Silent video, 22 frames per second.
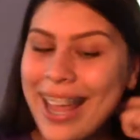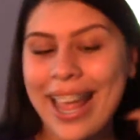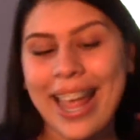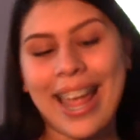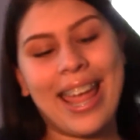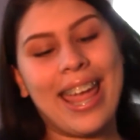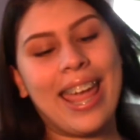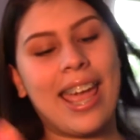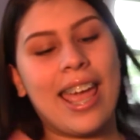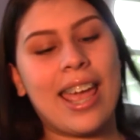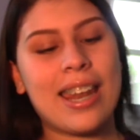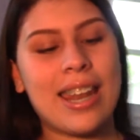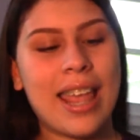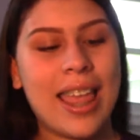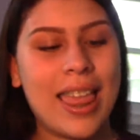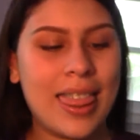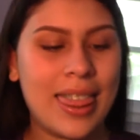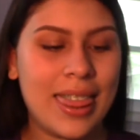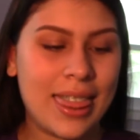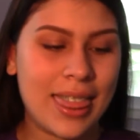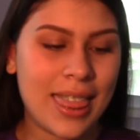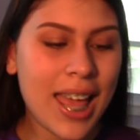And
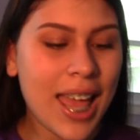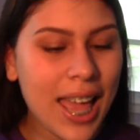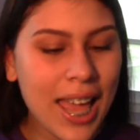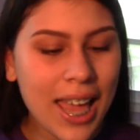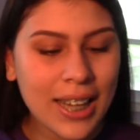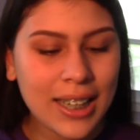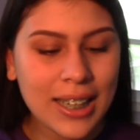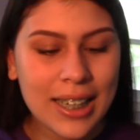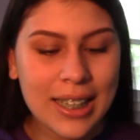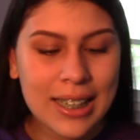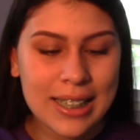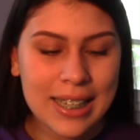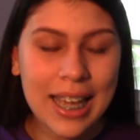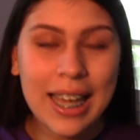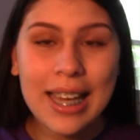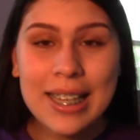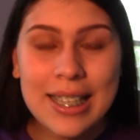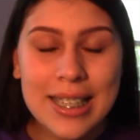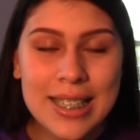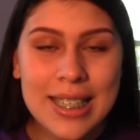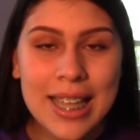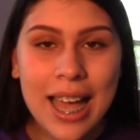then
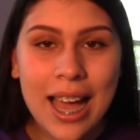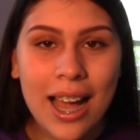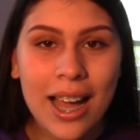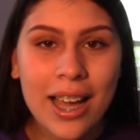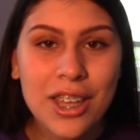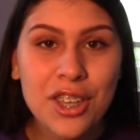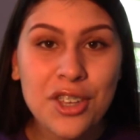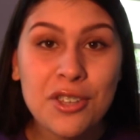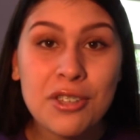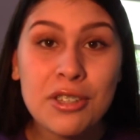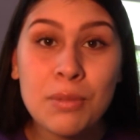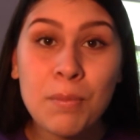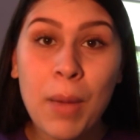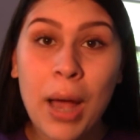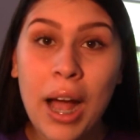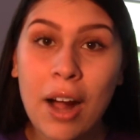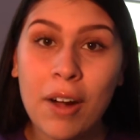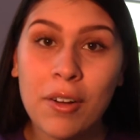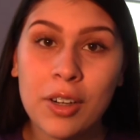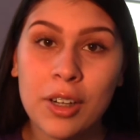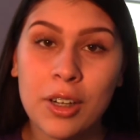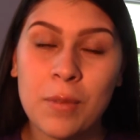next I use
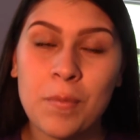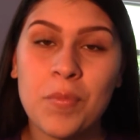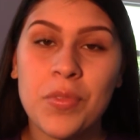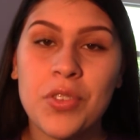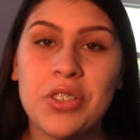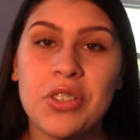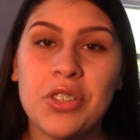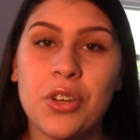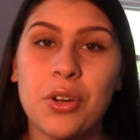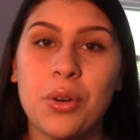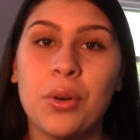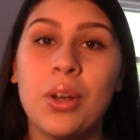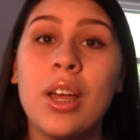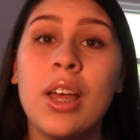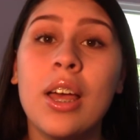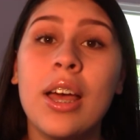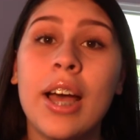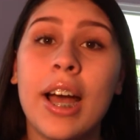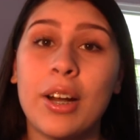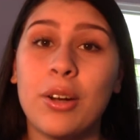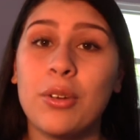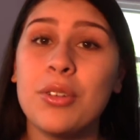powder. So
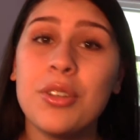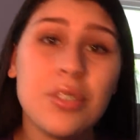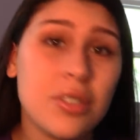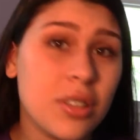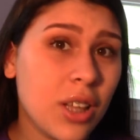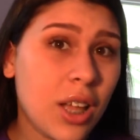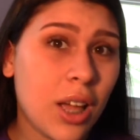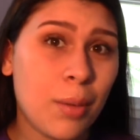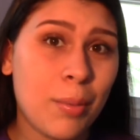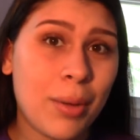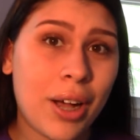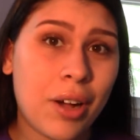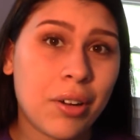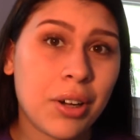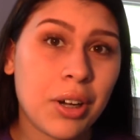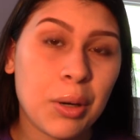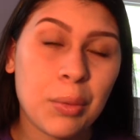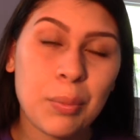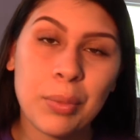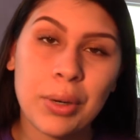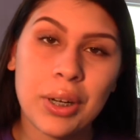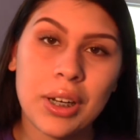I don't use a lot of
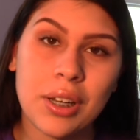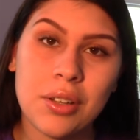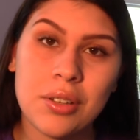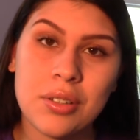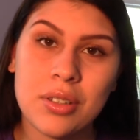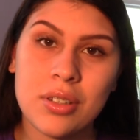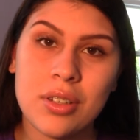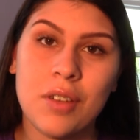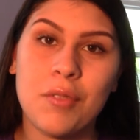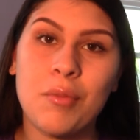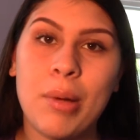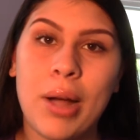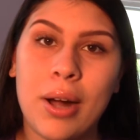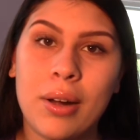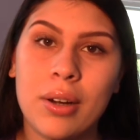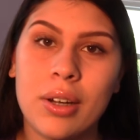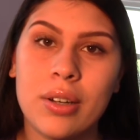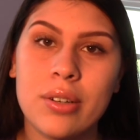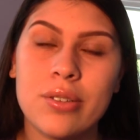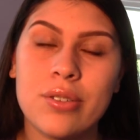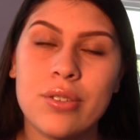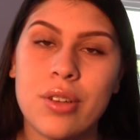powder, but I use enough
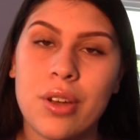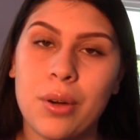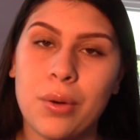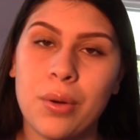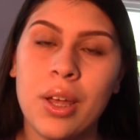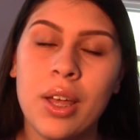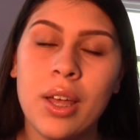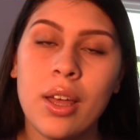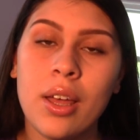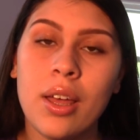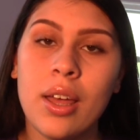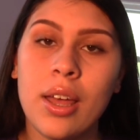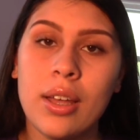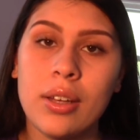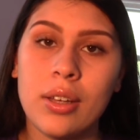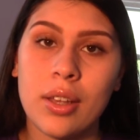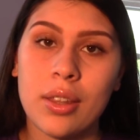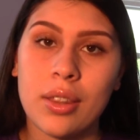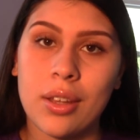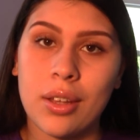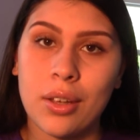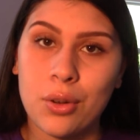powder so
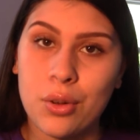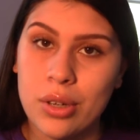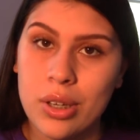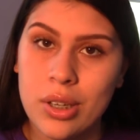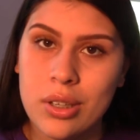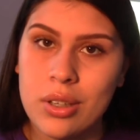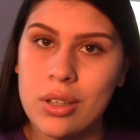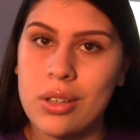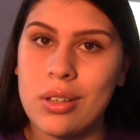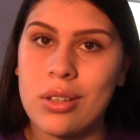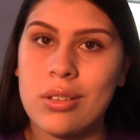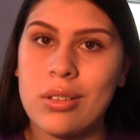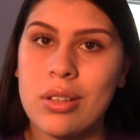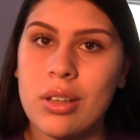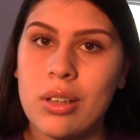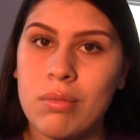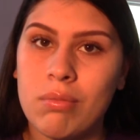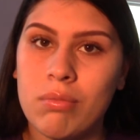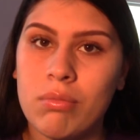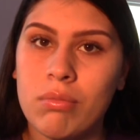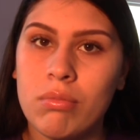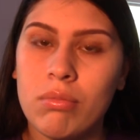nothing creases
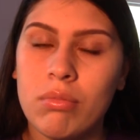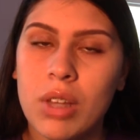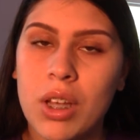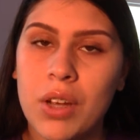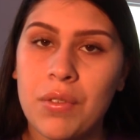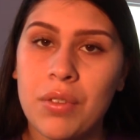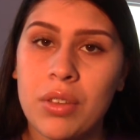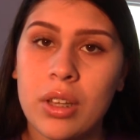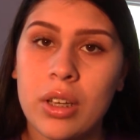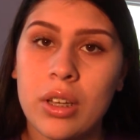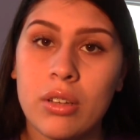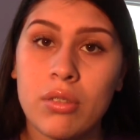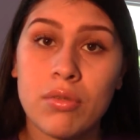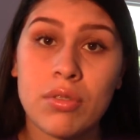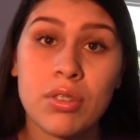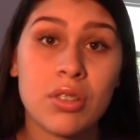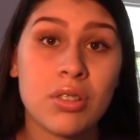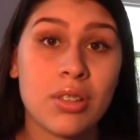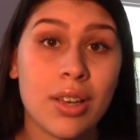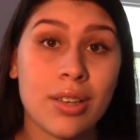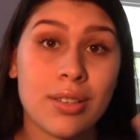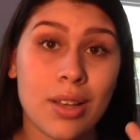and everything
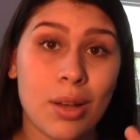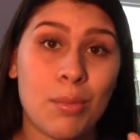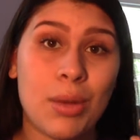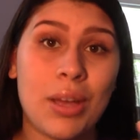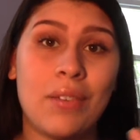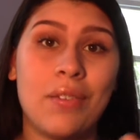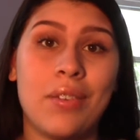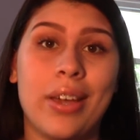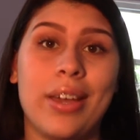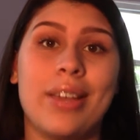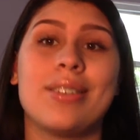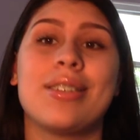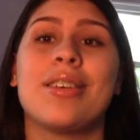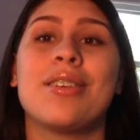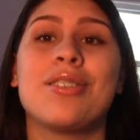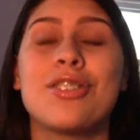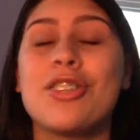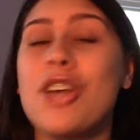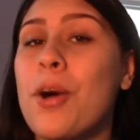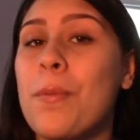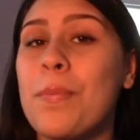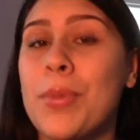stays on my face.
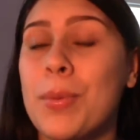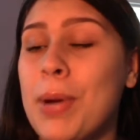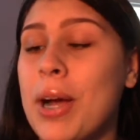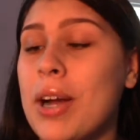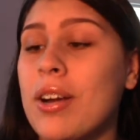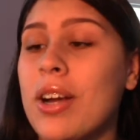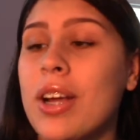So the powder I